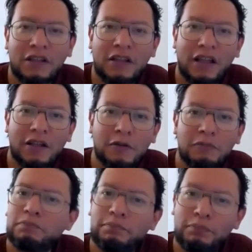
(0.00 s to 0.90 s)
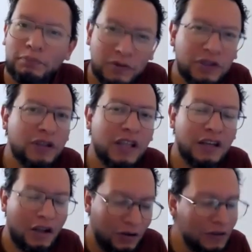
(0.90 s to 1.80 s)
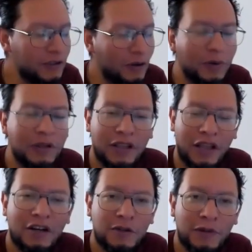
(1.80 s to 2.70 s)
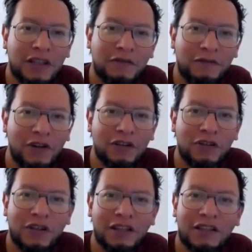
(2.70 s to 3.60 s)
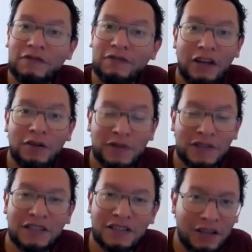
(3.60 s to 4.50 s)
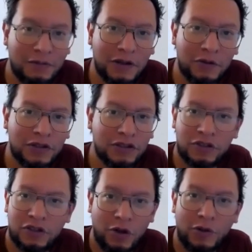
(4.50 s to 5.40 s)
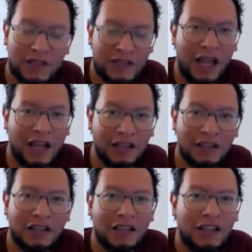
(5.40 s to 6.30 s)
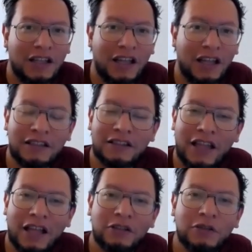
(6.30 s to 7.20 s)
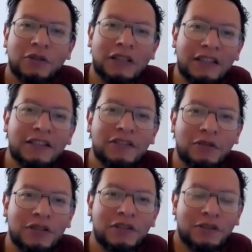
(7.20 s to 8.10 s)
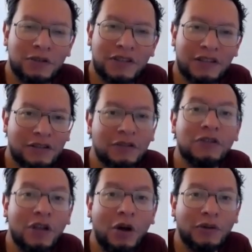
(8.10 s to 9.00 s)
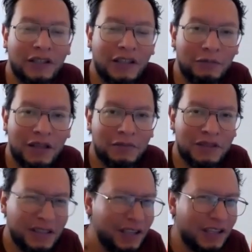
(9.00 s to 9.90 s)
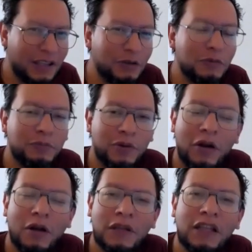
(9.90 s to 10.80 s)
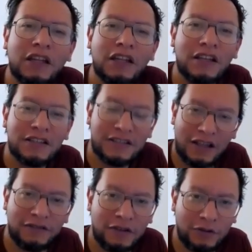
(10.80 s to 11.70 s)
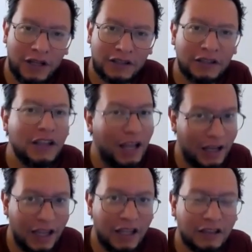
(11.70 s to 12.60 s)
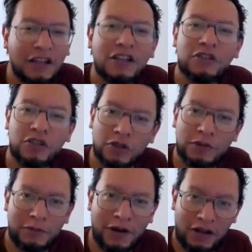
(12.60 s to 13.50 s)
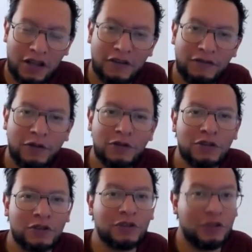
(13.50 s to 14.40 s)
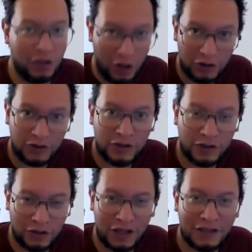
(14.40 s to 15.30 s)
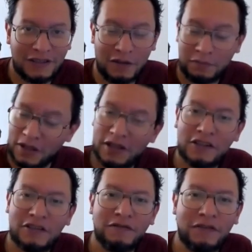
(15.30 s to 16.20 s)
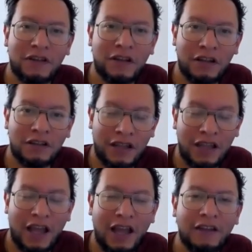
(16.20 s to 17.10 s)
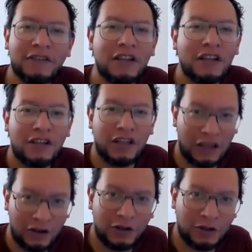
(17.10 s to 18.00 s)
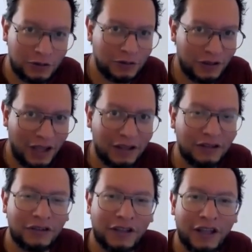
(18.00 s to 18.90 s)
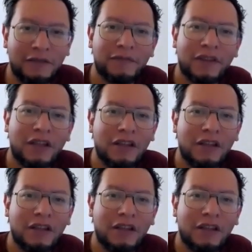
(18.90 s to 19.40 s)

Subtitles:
Like, you can also, when they are speaking in front, you can develop a system in which you show a sign, and that could lead the students to know that he made a mistake, and he could probably self-correct. Again, you should be very careful. You should know your students, the abilities of they have in order to do that, okay?